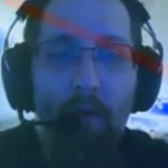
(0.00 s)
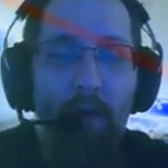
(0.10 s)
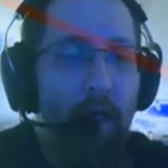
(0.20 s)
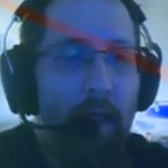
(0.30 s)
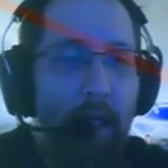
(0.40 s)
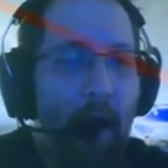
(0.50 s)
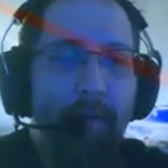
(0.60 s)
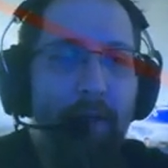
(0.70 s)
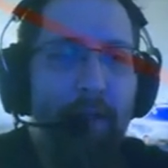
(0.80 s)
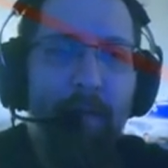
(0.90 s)
They didn't
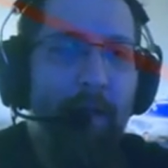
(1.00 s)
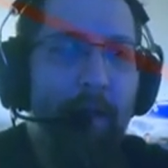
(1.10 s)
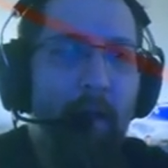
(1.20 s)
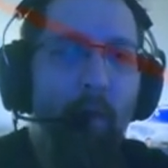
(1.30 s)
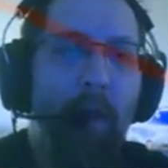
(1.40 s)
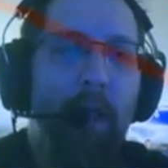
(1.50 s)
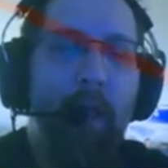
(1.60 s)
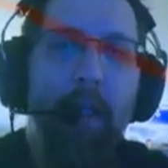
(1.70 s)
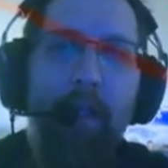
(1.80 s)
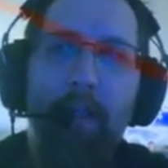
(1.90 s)
have to spend their
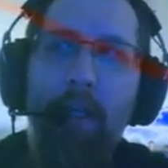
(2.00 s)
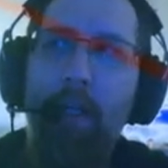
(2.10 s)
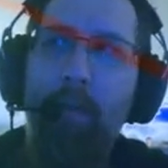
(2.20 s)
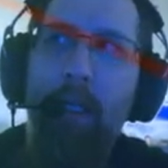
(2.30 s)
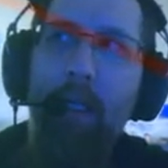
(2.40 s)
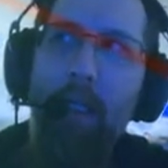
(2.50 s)
weekends coming